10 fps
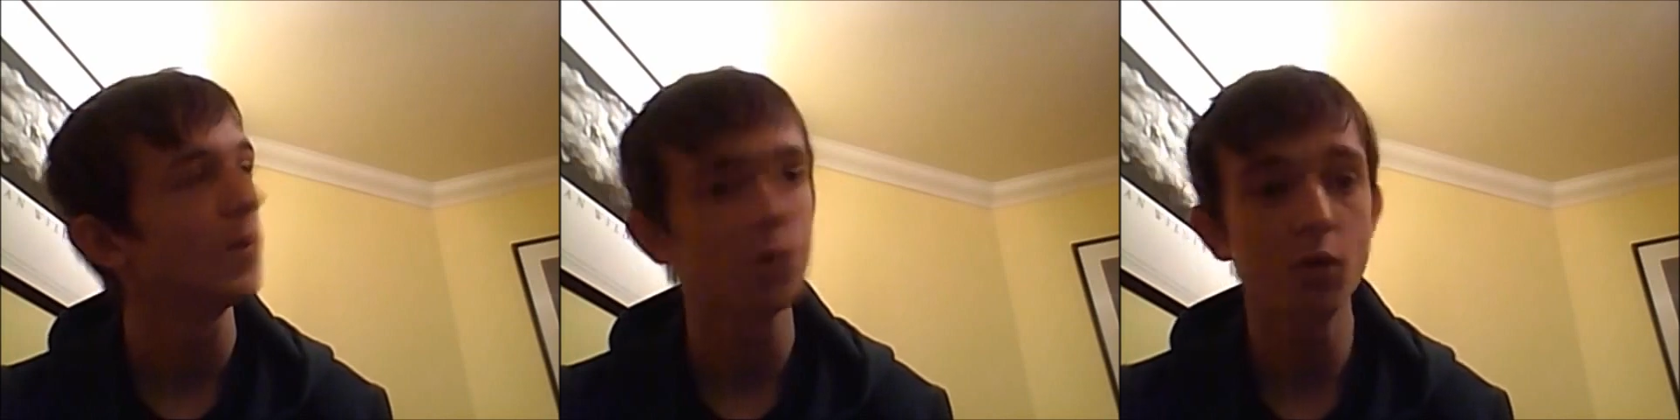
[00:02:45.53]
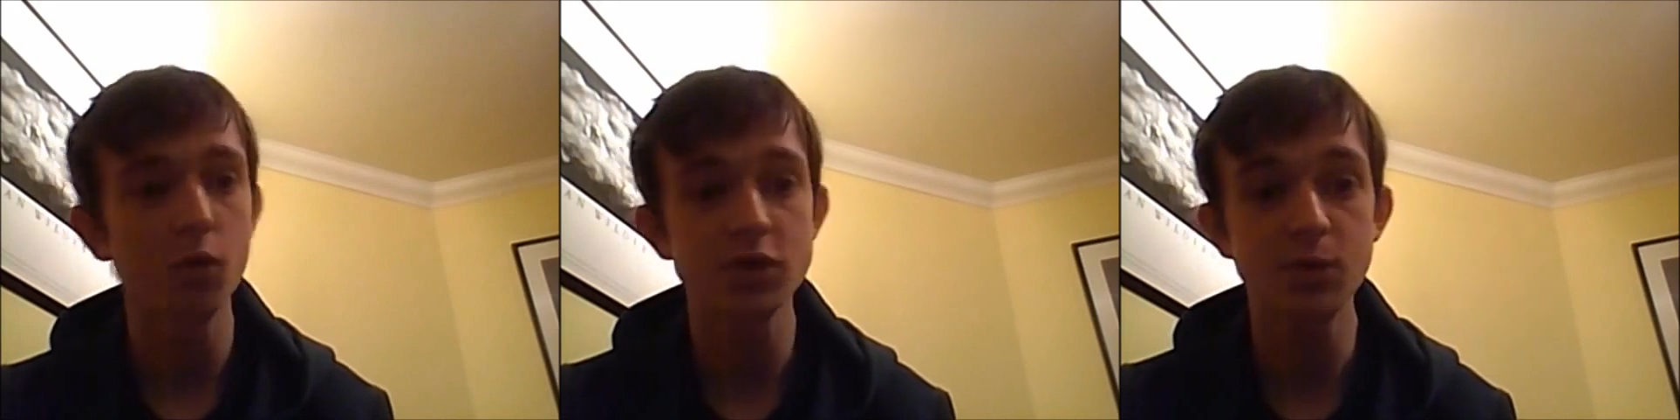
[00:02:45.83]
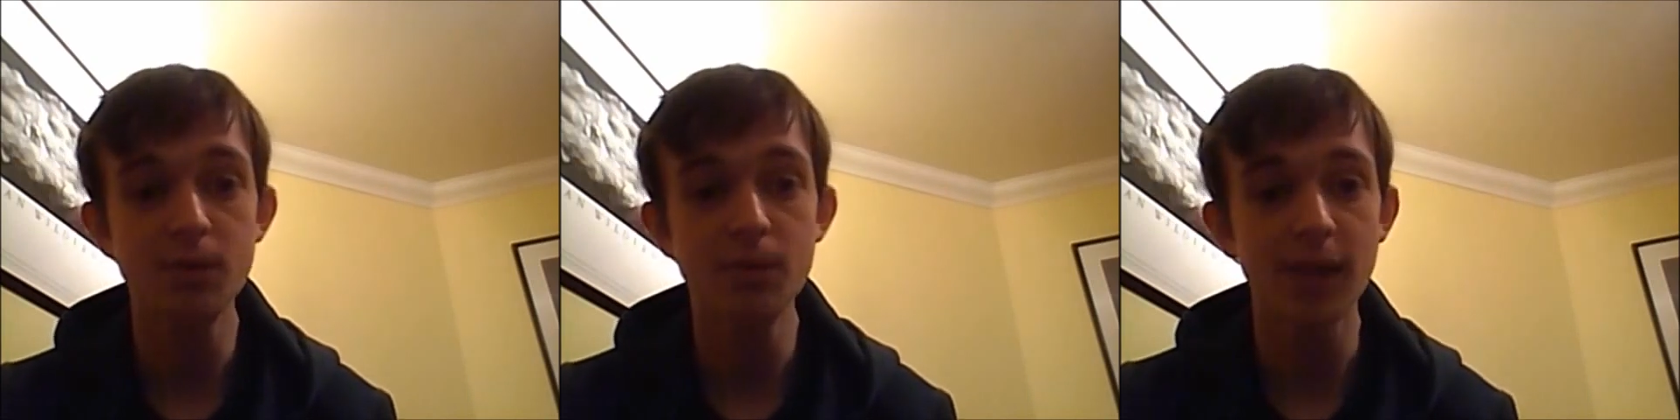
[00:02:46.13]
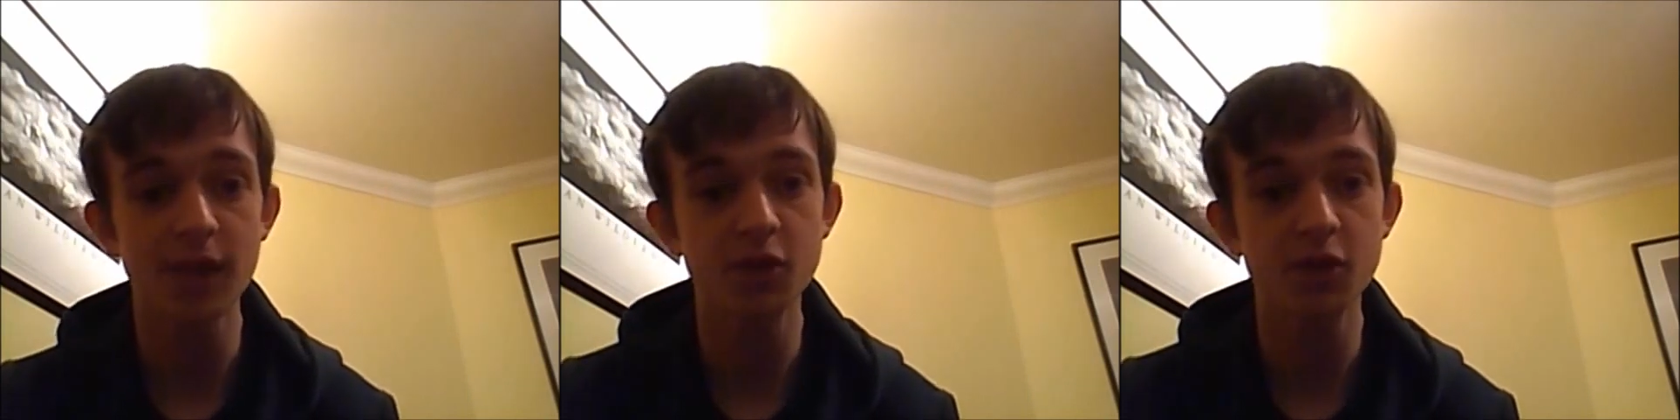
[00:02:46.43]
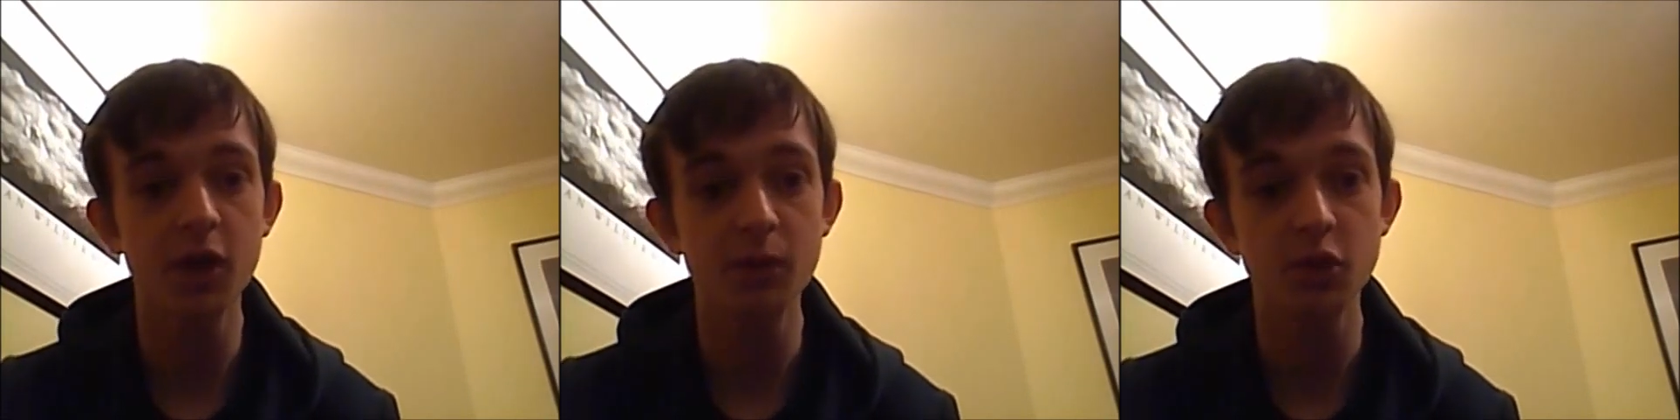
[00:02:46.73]
Or she went back in
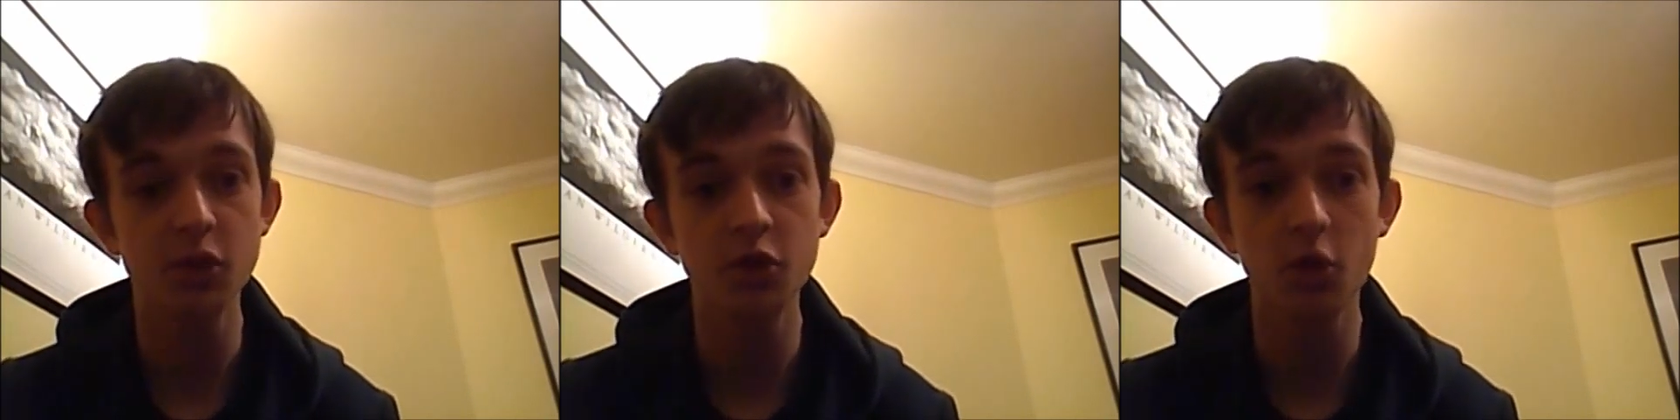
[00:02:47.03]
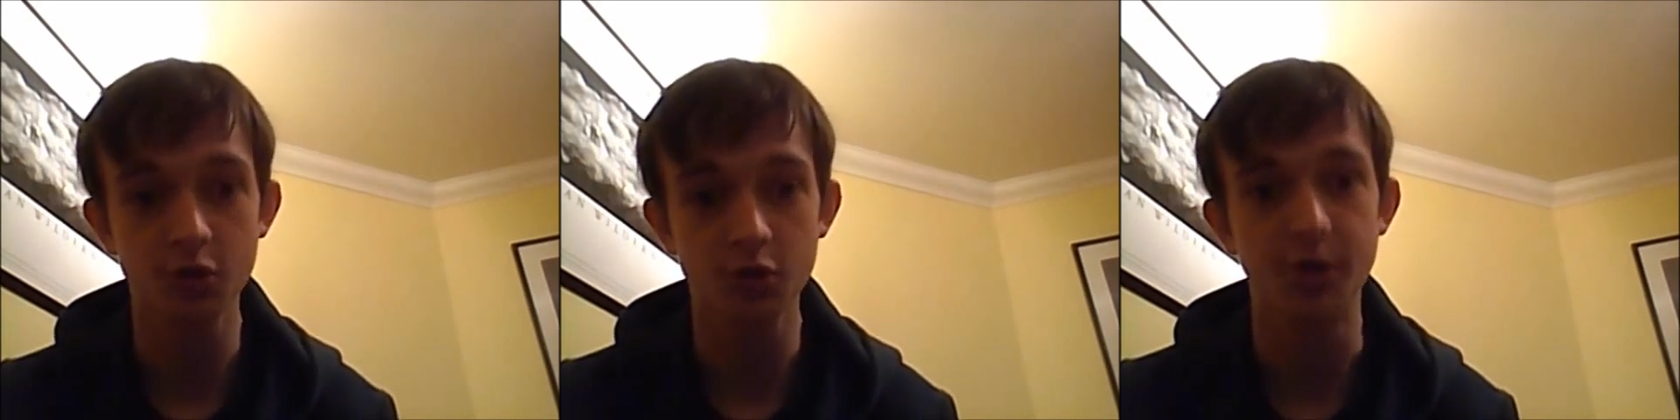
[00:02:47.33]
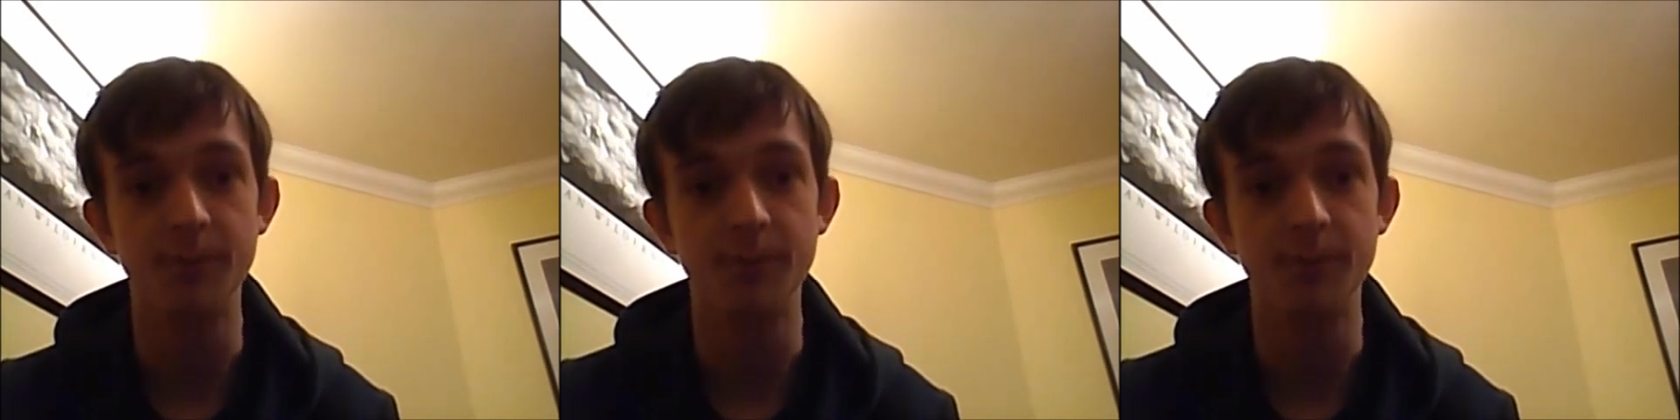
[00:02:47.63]
time with the doctor.